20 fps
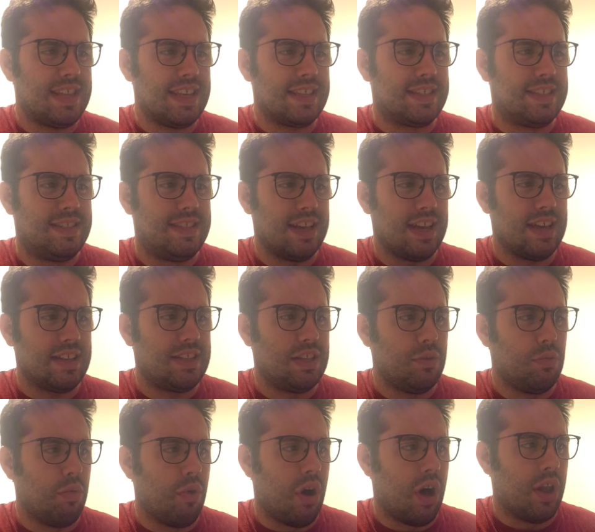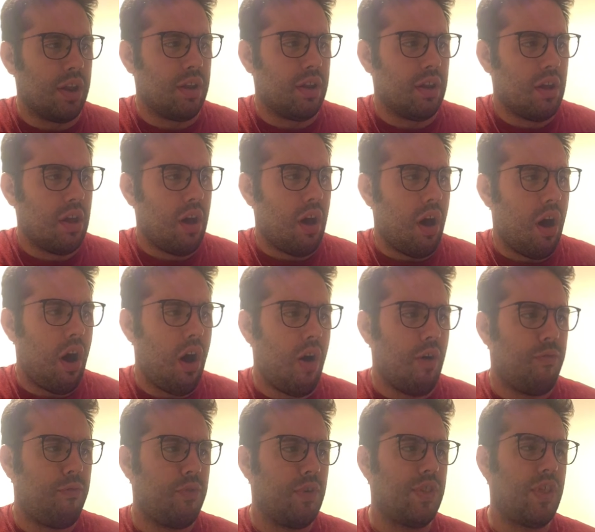this dirty one?
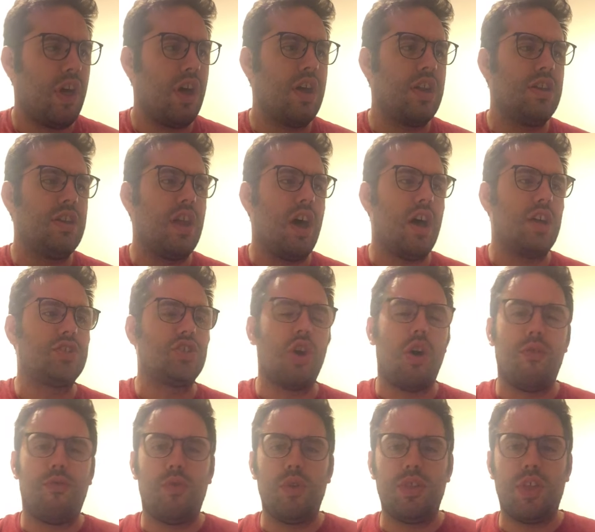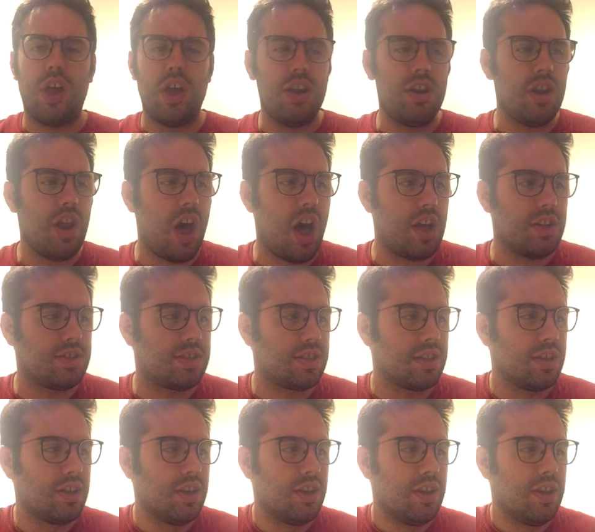Off with her nut, off with her nut!
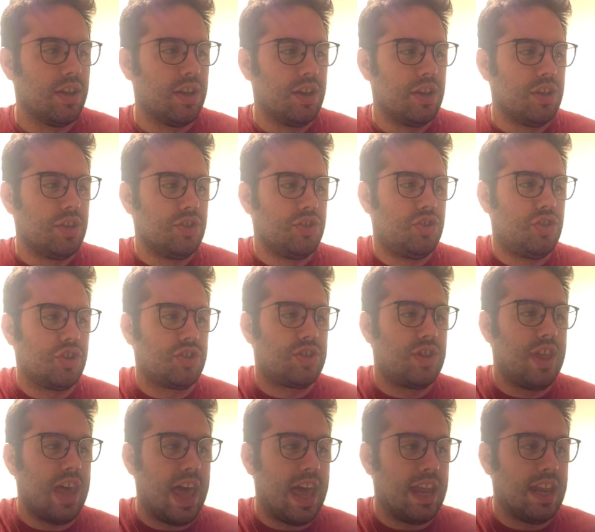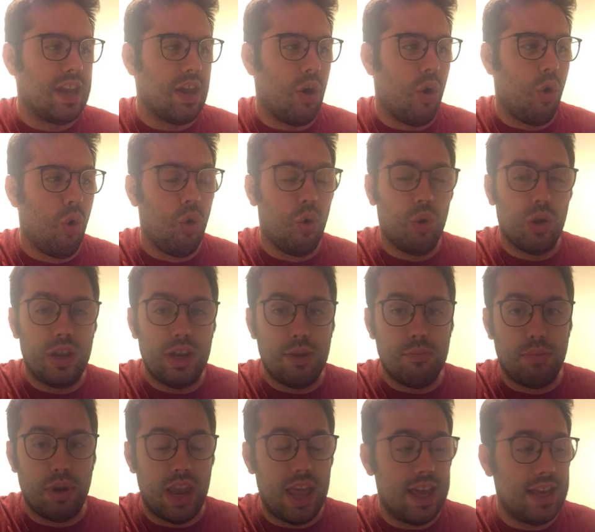Just then, all in a
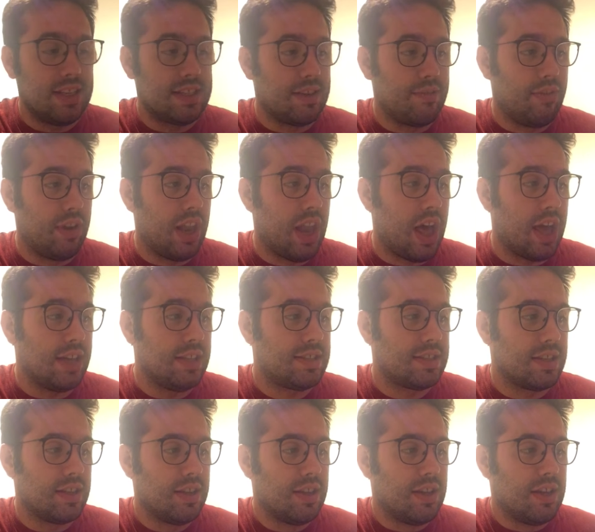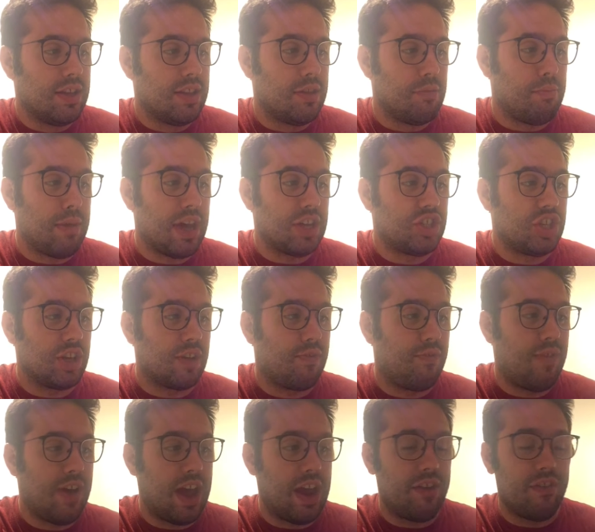blaze of light, the magic
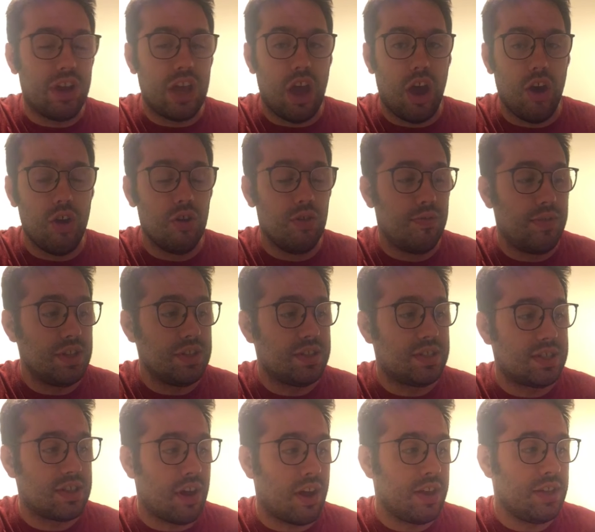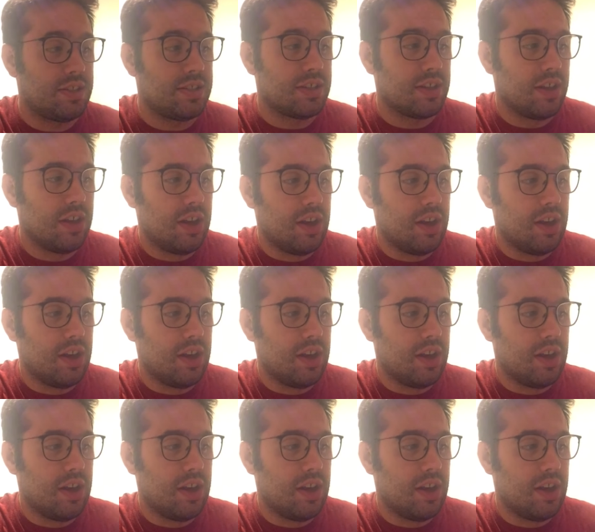fairy hove in sight.